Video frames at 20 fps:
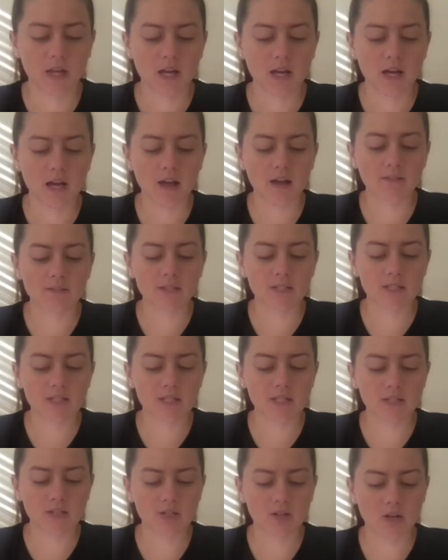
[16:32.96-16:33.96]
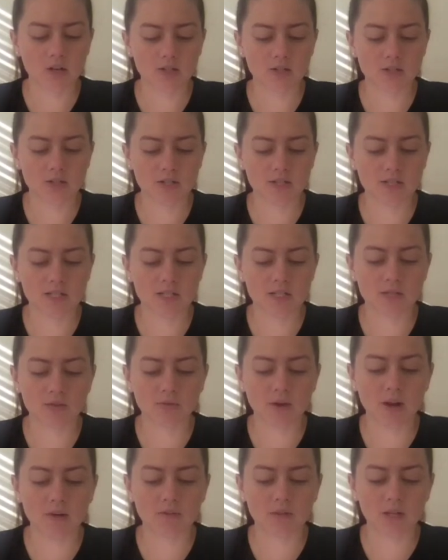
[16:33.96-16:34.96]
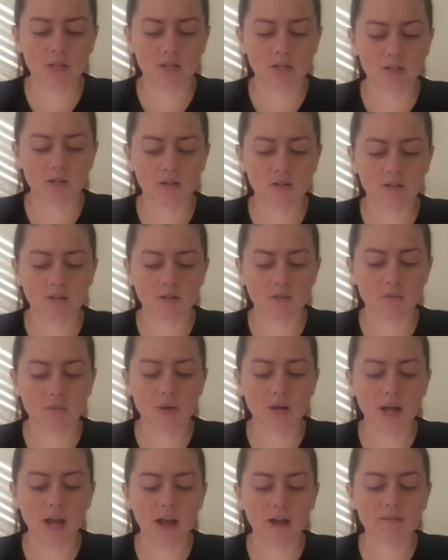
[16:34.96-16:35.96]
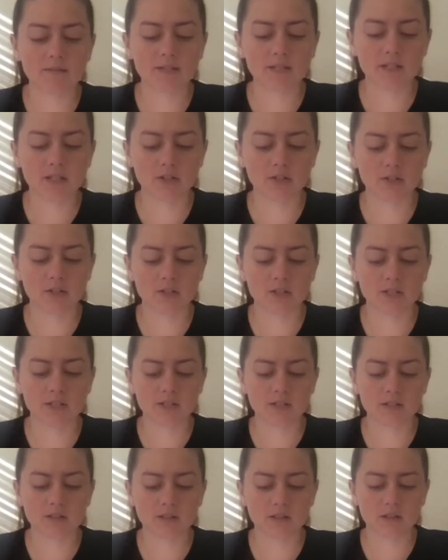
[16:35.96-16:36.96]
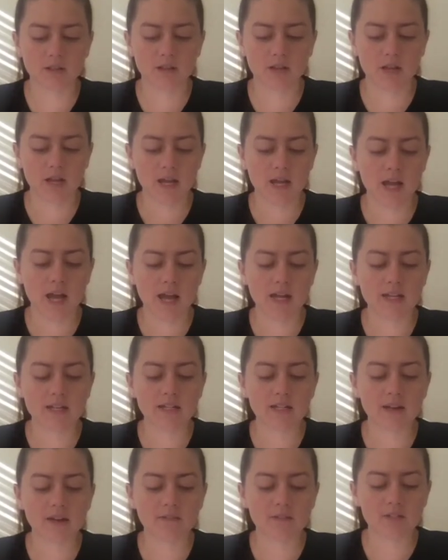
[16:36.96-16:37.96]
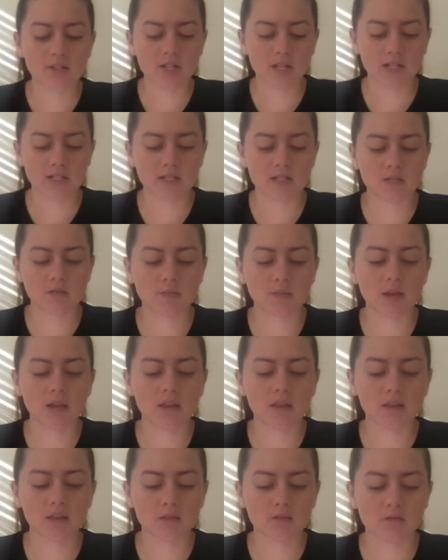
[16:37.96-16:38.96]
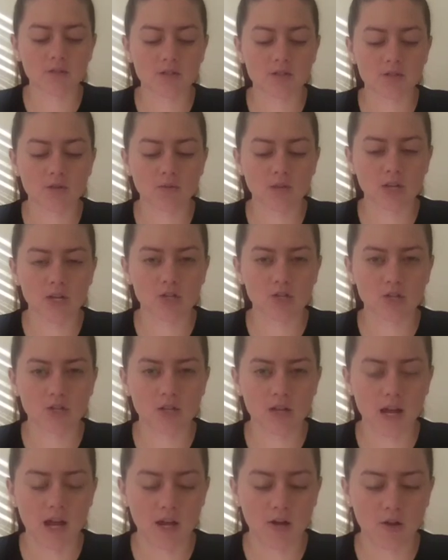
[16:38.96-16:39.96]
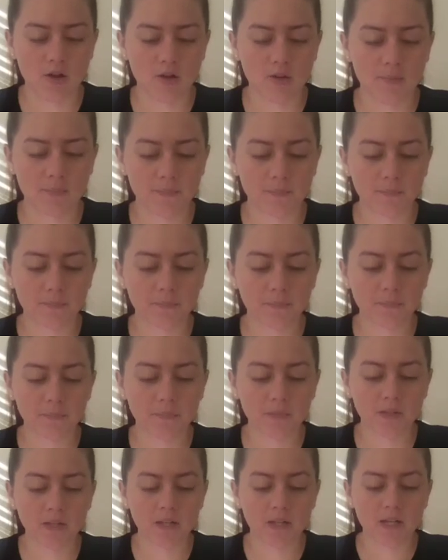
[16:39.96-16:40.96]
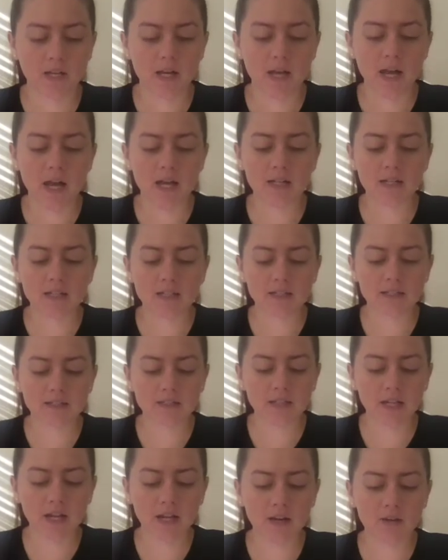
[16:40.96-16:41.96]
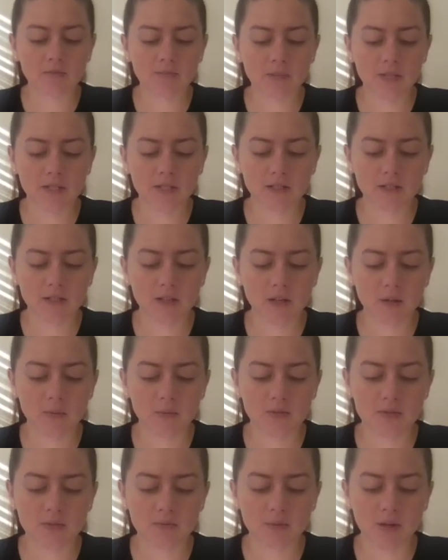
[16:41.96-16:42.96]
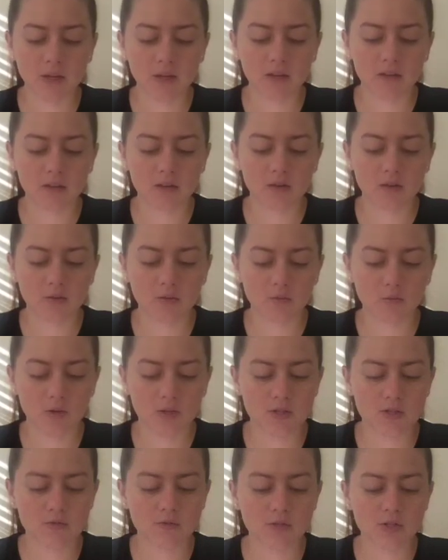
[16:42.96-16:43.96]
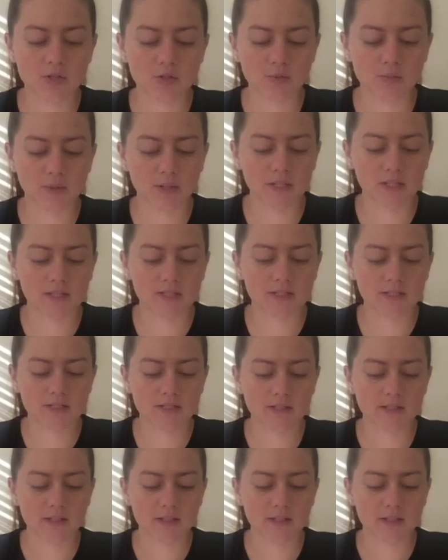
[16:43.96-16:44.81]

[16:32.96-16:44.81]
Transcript: I haven't seen a doctor since arriving here, but I have seen a nurse. I didn't have a chance to bathe in the first location at all. At Clint, I have been able to bathe once for 2 minutes.